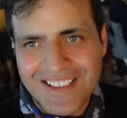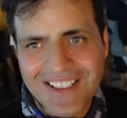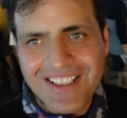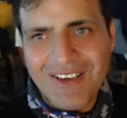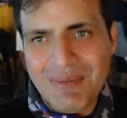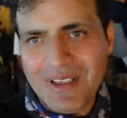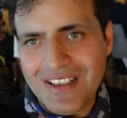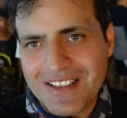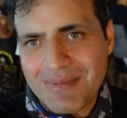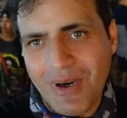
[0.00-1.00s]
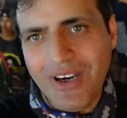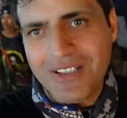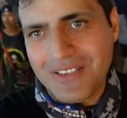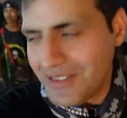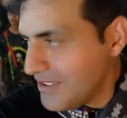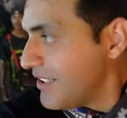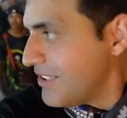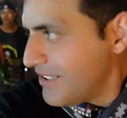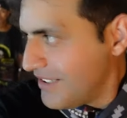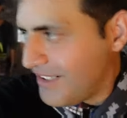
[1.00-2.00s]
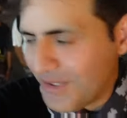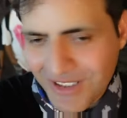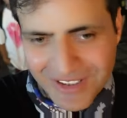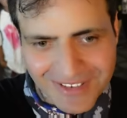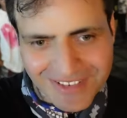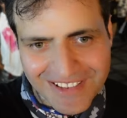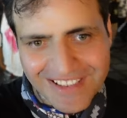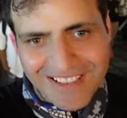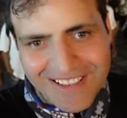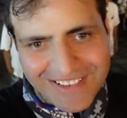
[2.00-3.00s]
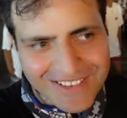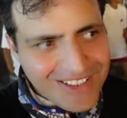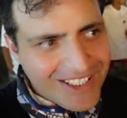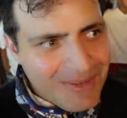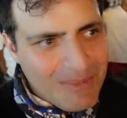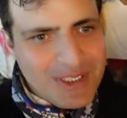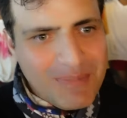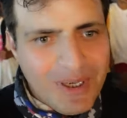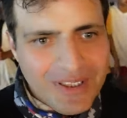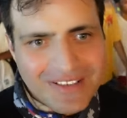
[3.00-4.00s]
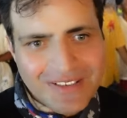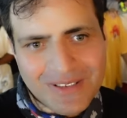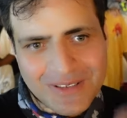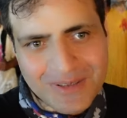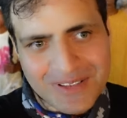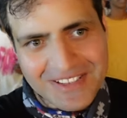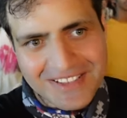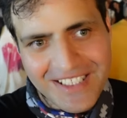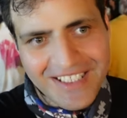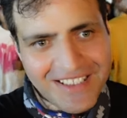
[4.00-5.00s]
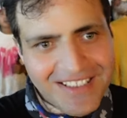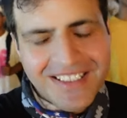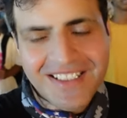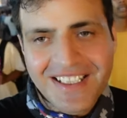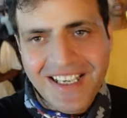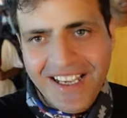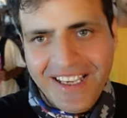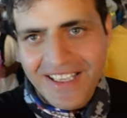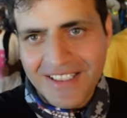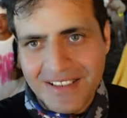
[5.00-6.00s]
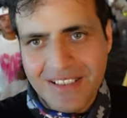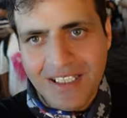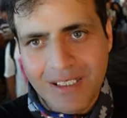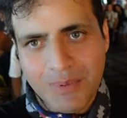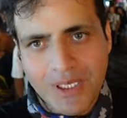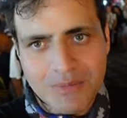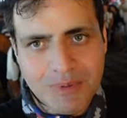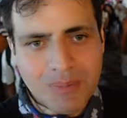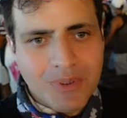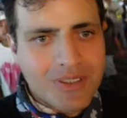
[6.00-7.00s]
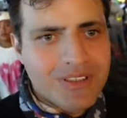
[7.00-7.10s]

they give me a spot, hello, how are you? So they give me a spot to stay and help out people.